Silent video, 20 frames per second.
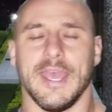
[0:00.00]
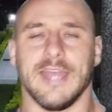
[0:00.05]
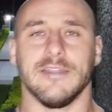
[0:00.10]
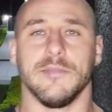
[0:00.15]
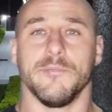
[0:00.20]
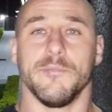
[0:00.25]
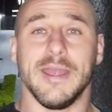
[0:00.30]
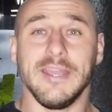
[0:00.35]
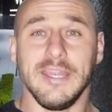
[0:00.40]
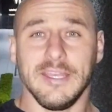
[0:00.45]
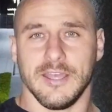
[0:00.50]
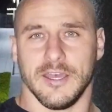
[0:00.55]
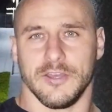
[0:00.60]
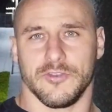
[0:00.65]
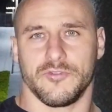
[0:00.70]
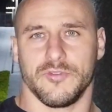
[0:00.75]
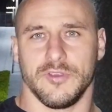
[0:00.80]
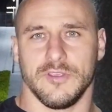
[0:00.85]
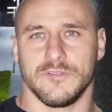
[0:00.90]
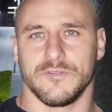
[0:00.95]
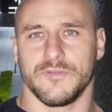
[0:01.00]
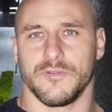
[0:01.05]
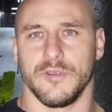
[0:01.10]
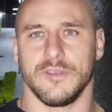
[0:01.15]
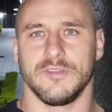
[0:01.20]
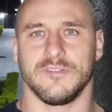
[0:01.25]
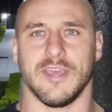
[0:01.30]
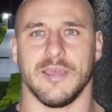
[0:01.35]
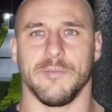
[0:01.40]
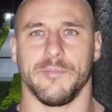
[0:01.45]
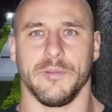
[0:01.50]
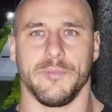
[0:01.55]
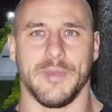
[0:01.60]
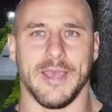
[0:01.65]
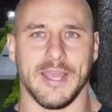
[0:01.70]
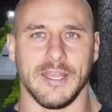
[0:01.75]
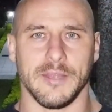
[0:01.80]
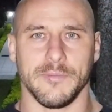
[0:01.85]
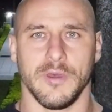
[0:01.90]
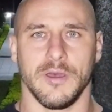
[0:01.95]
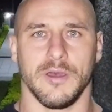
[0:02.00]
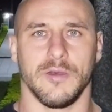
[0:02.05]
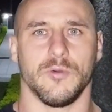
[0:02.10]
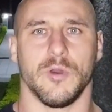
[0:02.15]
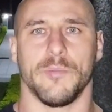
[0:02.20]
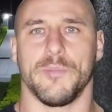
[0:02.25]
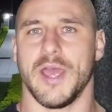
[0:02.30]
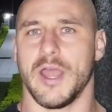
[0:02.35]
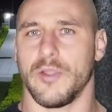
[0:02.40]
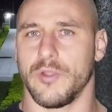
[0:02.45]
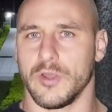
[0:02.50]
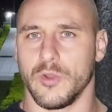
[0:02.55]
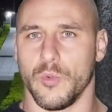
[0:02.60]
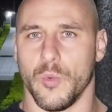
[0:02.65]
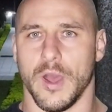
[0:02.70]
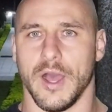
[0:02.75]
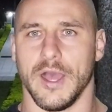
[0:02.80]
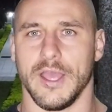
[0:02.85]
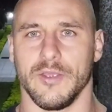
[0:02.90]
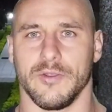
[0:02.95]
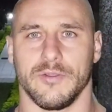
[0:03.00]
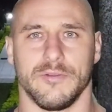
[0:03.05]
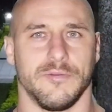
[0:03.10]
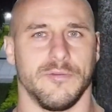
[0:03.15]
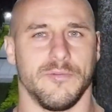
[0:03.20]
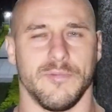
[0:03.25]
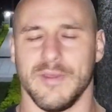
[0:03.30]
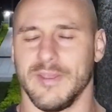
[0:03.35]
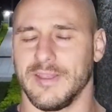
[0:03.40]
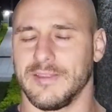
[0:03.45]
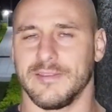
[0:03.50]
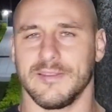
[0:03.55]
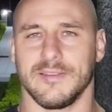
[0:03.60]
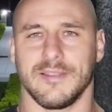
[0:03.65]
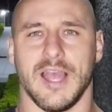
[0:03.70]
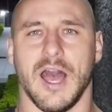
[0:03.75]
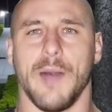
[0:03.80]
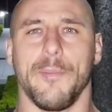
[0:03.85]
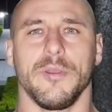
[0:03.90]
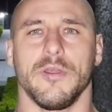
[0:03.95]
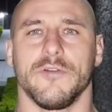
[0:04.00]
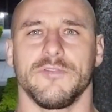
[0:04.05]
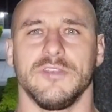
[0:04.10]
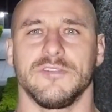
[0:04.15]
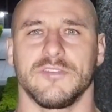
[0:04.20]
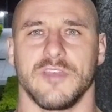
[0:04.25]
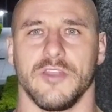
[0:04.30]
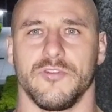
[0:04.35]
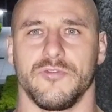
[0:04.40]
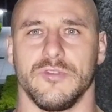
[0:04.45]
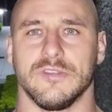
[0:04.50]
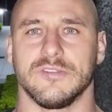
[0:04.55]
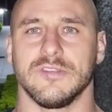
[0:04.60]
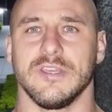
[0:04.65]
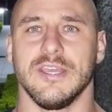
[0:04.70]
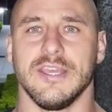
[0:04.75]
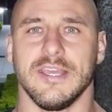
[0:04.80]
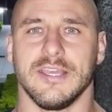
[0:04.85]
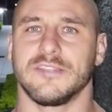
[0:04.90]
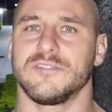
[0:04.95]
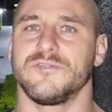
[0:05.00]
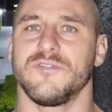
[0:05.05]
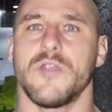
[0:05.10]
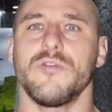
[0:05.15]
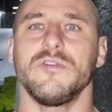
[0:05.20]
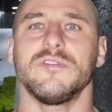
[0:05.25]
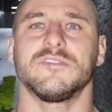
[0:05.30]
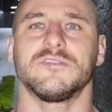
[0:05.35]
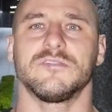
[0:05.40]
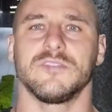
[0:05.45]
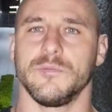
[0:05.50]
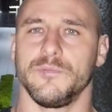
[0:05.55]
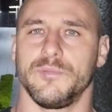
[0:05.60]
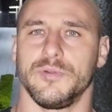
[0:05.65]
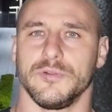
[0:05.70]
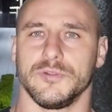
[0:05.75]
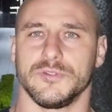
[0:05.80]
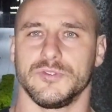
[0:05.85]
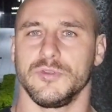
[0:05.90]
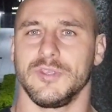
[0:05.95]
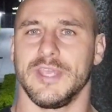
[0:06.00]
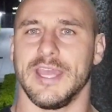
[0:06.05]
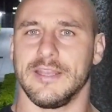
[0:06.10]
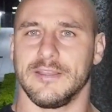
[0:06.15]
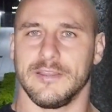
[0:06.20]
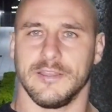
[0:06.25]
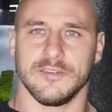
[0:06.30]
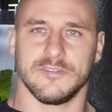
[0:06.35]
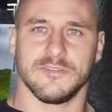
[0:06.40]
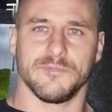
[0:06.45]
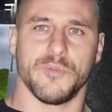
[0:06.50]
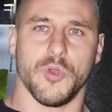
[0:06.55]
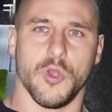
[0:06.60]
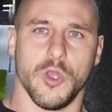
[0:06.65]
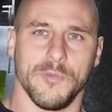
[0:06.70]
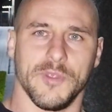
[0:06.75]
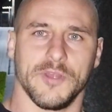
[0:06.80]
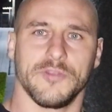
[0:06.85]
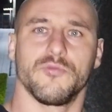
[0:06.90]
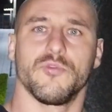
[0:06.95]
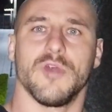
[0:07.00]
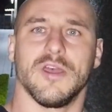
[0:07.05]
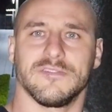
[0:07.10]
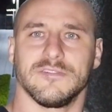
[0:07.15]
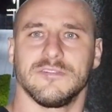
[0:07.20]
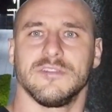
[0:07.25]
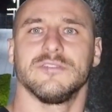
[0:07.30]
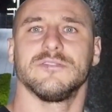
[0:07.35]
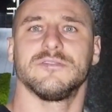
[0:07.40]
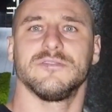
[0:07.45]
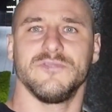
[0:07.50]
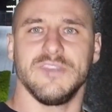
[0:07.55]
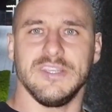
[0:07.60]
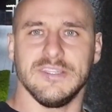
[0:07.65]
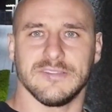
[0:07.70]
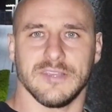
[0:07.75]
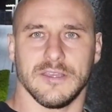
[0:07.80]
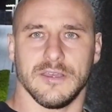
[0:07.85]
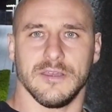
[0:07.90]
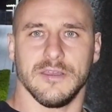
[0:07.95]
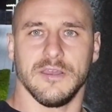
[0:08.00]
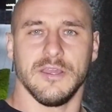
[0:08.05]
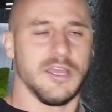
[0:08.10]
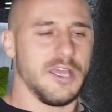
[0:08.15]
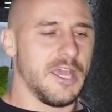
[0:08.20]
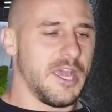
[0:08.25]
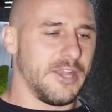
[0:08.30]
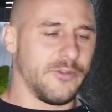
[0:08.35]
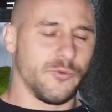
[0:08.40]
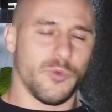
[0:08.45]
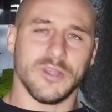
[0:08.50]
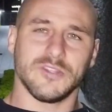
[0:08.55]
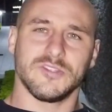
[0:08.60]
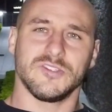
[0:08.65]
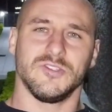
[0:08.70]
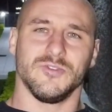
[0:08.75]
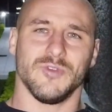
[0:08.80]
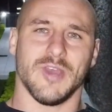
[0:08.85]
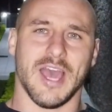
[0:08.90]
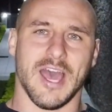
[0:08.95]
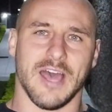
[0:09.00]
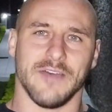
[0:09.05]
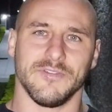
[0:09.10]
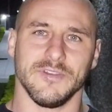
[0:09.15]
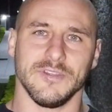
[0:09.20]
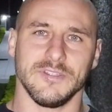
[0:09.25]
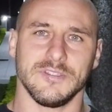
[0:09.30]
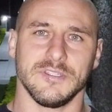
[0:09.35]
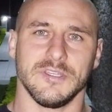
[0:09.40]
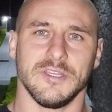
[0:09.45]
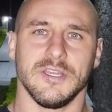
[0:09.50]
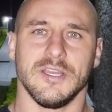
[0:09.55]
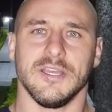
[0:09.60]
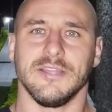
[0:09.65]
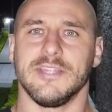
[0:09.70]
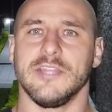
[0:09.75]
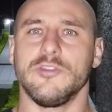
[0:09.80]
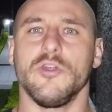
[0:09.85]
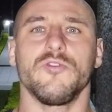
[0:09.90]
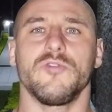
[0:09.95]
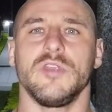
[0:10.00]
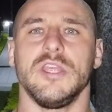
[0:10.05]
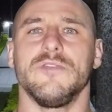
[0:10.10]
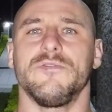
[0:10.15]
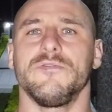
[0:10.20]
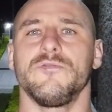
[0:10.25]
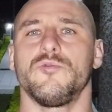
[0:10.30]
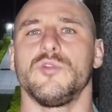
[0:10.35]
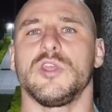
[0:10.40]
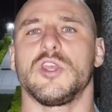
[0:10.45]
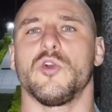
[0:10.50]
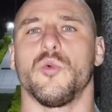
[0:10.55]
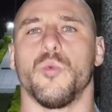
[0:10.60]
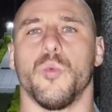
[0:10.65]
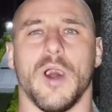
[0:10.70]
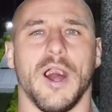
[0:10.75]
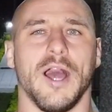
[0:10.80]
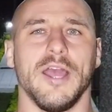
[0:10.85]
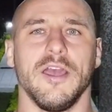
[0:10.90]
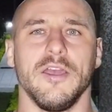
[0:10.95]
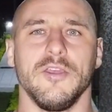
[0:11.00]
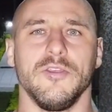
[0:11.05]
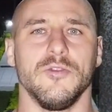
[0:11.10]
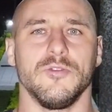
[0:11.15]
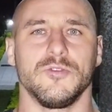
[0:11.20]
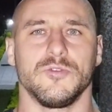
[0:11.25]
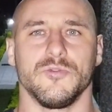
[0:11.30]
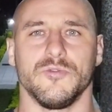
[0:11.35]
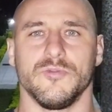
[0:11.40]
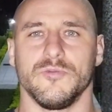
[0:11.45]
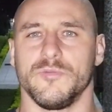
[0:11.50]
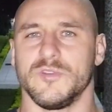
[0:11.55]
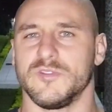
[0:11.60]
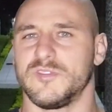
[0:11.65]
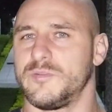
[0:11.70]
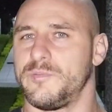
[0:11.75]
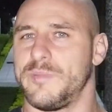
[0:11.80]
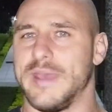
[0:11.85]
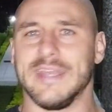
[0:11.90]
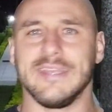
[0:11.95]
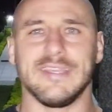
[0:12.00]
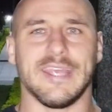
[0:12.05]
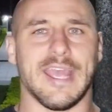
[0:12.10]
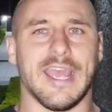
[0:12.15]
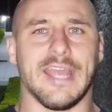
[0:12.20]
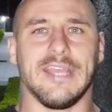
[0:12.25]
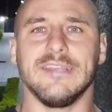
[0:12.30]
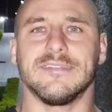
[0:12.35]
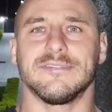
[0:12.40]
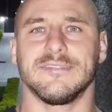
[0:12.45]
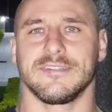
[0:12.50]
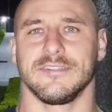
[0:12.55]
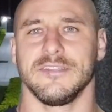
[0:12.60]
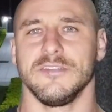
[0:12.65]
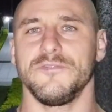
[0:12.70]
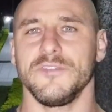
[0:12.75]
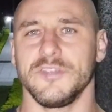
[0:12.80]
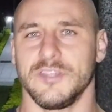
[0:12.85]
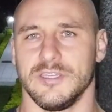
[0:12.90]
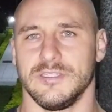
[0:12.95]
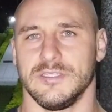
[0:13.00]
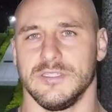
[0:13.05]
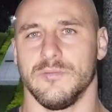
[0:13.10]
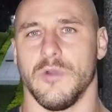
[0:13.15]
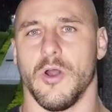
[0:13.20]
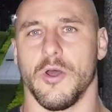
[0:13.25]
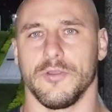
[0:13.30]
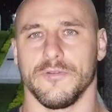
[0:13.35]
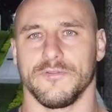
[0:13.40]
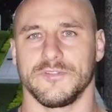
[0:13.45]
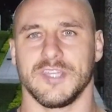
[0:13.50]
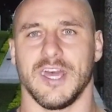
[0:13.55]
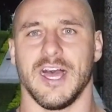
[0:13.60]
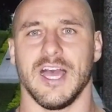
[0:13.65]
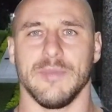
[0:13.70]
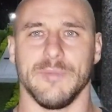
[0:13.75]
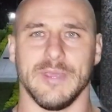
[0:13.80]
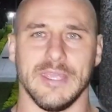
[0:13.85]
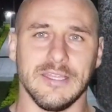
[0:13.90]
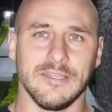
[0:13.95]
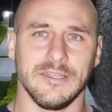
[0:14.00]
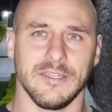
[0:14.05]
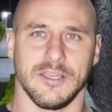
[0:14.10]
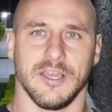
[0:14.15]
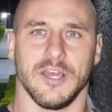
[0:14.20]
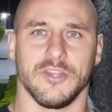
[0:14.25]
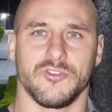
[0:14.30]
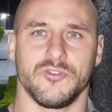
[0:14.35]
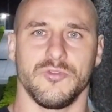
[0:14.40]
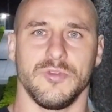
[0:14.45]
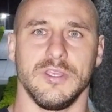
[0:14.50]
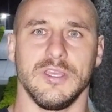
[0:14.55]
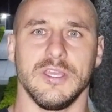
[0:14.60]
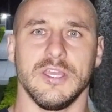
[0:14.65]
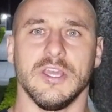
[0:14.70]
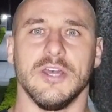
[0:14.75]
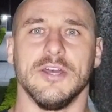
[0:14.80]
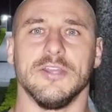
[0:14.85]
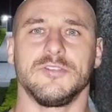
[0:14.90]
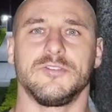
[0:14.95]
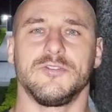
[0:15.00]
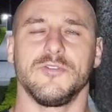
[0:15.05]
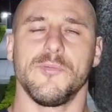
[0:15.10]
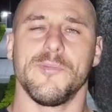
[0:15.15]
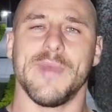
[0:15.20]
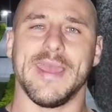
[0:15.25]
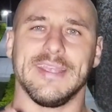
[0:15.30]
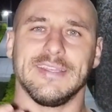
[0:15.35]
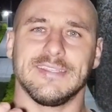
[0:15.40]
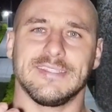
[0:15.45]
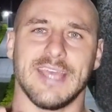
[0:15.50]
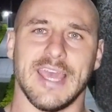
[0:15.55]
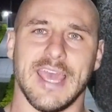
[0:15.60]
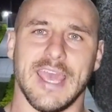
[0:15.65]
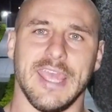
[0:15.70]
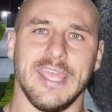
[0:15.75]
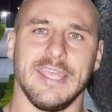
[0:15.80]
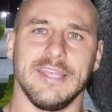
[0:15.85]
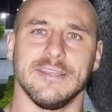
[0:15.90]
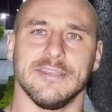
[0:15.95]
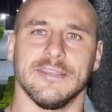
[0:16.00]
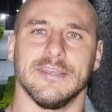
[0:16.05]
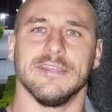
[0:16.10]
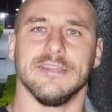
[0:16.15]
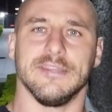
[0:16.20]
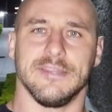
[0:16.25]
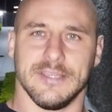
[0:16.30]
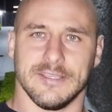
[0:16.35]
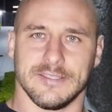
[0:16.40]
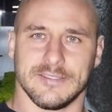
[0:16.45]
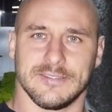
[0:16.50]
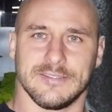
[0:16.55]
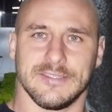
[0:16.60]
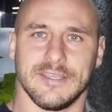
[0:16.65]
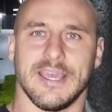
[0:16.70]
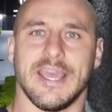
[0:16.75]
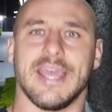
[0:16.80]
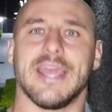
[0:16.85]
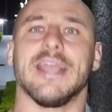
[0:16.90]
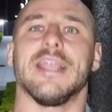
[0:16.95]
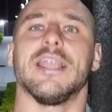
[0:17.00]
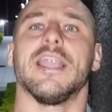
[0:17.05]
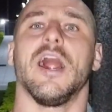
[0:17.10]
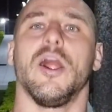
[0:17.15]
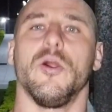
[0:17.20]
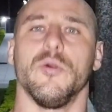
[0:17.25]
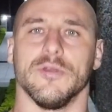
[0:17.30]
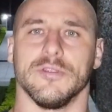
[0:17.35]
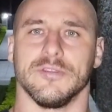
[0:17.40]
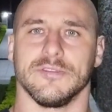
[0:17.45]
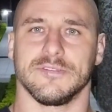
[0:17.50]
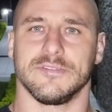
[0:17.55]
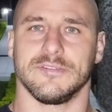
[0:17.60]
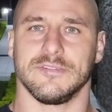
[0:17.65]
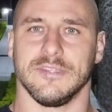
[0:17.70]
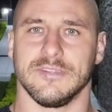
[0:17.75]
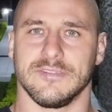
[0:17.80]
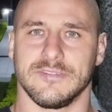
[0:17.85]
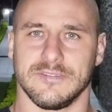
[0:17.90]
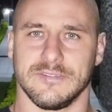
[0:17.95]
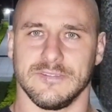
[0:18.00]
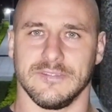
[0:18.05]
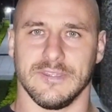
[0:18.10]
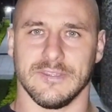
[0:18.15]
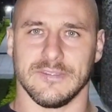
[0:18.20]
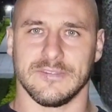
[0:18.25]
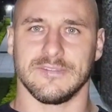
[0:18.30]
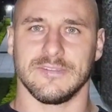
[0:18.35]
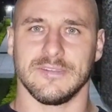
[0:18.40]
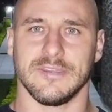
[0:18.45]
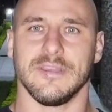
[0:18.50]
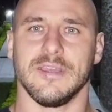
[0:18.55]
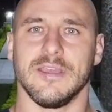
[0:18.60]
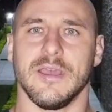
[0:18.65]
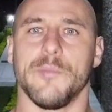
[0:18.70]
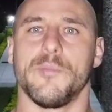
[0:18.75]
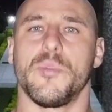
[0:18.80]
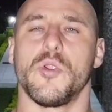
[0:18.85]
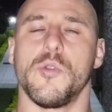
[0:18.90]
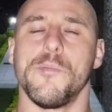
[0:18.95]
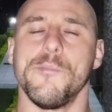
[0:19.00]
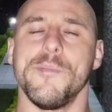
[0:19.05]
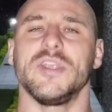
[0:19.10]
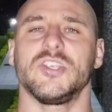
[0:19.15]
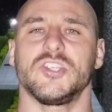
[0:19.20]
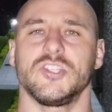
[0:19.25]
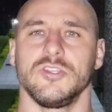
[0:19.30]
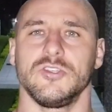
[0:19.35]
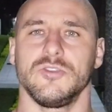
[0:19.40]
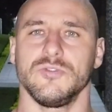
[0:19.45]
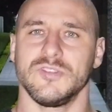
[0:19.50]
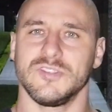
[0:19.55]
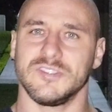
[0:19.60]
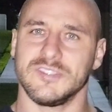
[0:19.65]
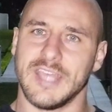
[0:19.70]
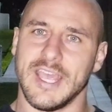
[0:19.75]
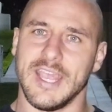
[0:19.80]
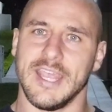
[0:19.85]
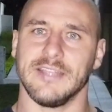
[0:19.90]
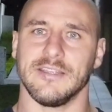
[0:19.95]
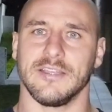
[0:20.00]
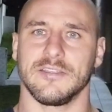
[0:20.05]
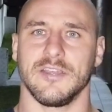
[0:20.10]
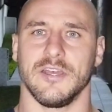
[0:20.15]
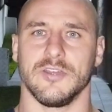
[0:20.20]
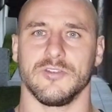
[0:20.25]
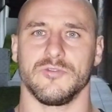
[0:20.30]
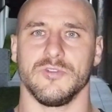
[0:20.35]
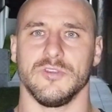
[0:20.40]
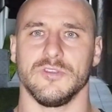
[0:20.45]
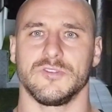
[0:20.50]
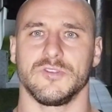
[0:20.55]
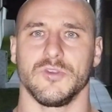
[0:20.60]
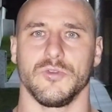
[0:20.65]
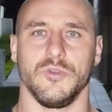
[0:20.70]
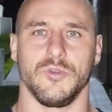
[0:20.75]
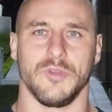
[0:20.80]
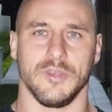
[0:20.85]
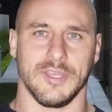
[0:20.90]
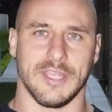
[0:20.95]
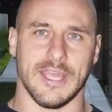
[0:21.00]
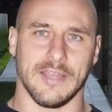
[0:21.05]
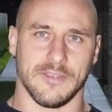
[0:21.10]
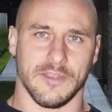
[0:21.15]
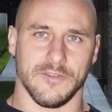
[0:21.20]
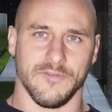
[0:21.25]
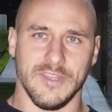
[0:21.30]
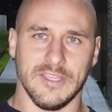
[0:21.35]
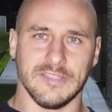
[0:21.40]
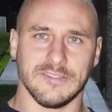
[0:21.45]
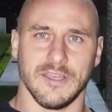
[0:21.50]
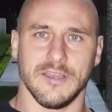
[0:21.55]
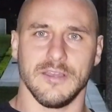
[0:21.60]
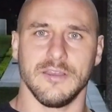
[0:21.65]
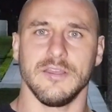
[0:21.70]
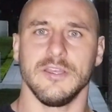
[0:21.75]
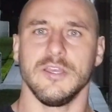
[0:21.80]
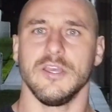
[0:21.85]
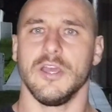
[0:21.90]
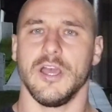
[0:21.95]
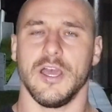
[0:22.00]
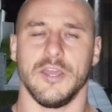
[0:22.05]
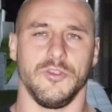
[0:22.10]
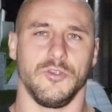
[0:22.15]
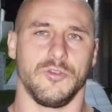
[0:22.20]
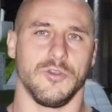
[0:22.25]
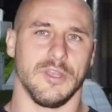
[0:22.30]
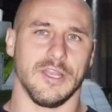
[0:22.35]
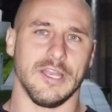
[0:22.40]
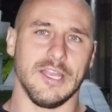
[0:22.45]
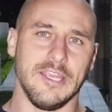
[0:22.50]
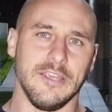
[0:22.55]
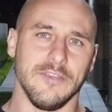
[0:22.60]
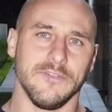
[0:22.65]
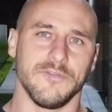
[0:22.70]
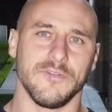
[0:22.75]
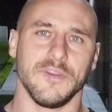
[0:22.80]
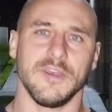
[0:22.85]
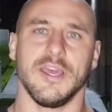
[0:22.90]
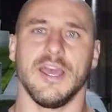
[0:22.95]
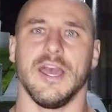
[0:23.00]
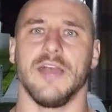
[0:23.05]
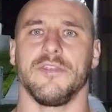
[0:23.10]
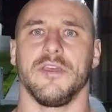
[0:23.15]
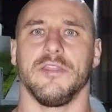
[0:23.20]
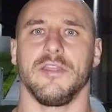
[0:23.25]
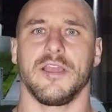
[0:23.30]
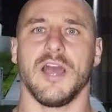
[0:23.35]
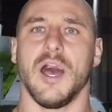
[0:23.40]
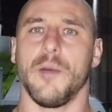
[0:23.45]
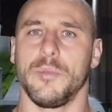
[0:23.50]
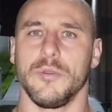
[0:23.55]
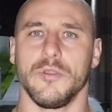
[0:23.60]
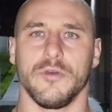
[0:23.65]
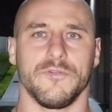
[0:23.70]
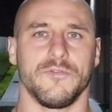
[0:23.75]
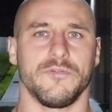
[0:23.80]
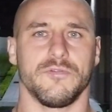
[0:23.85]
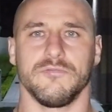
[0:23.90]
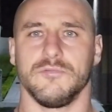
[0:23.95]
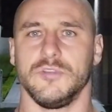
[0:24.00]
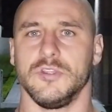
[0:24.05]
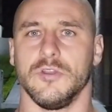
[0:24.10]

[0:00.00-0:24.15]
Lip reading: And in many countries, for example, Panama or Paraguay or a couple of these countries, it's very simple to get this permanent residence visa. And once you have it, they don't even require you to spend any significant amount of time in the country to maintain this allowance, this permission to stay in that country. So you can get that visa and you can leave, and then a couple of